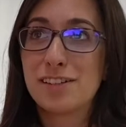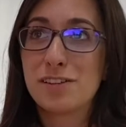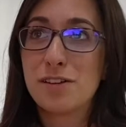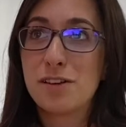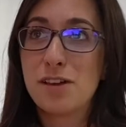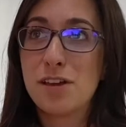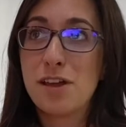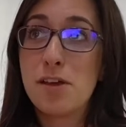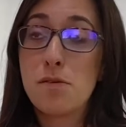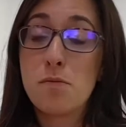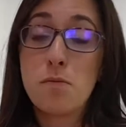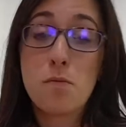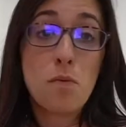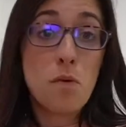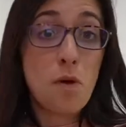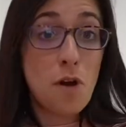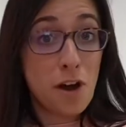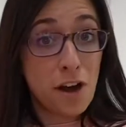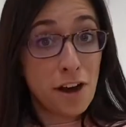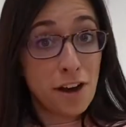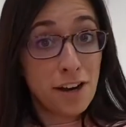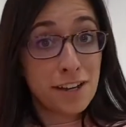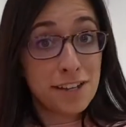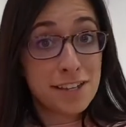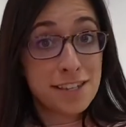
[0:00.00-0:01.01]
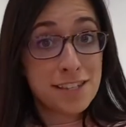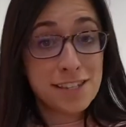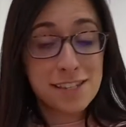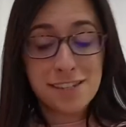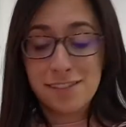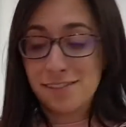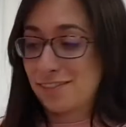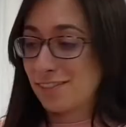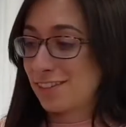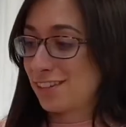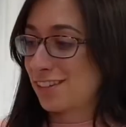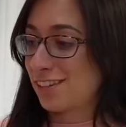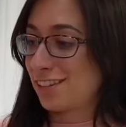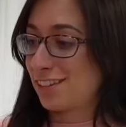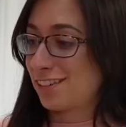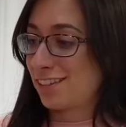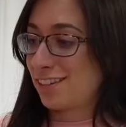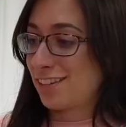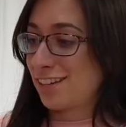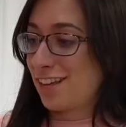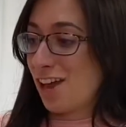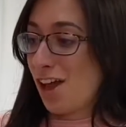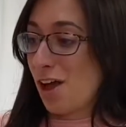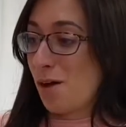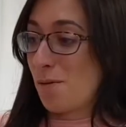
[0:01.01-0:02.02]
it works,
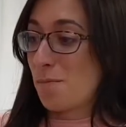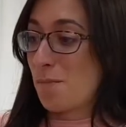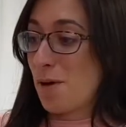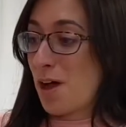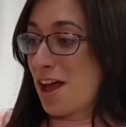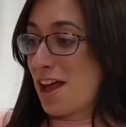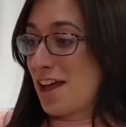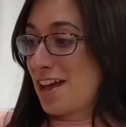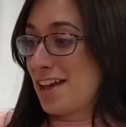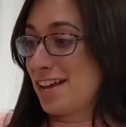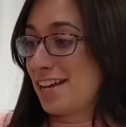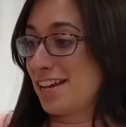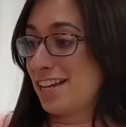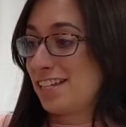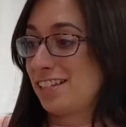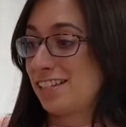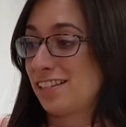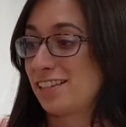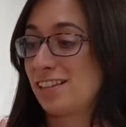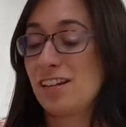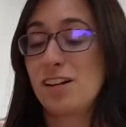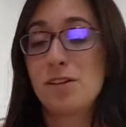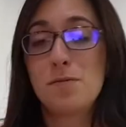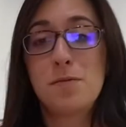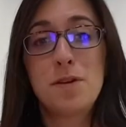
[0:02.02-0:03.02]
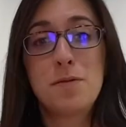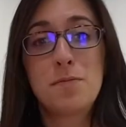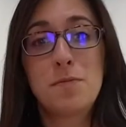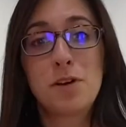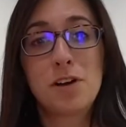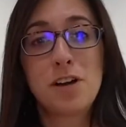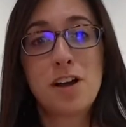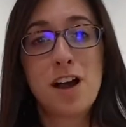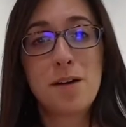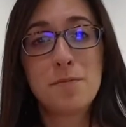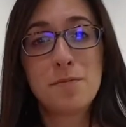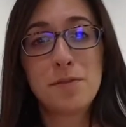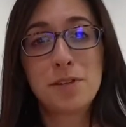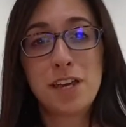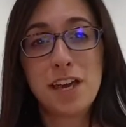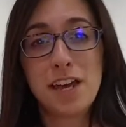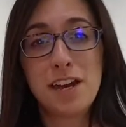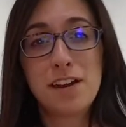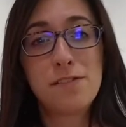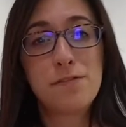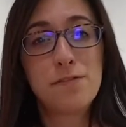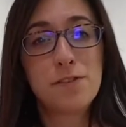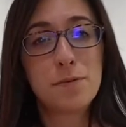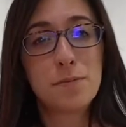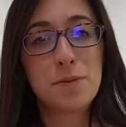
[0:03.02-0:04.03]
but it's a little bit more
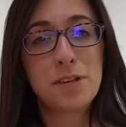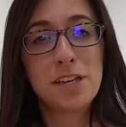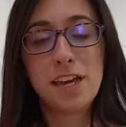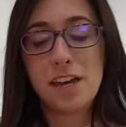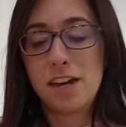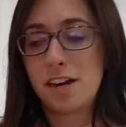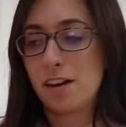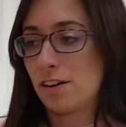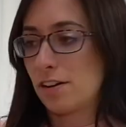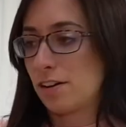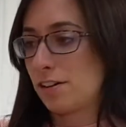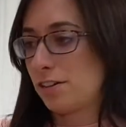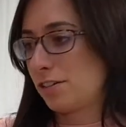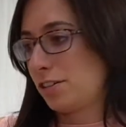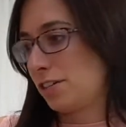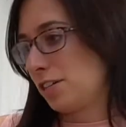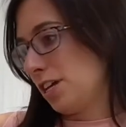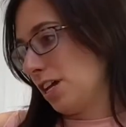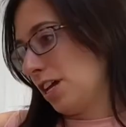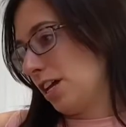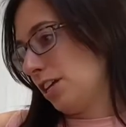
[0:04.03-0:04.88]
complicated for beginners.